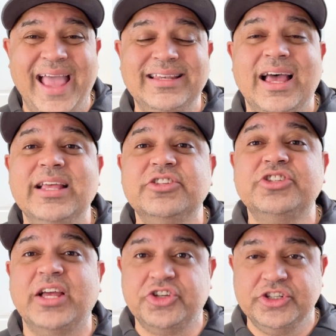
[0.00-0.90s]
at
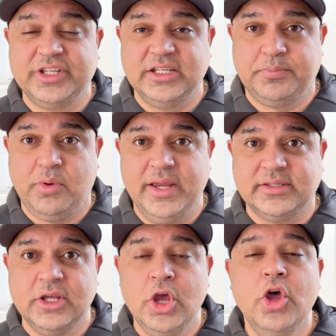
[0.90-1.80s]
such and such
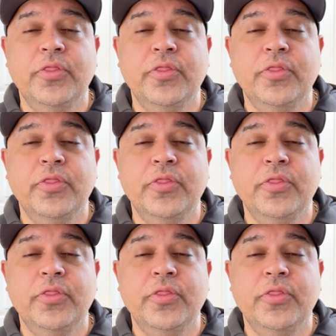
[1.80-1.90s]
price.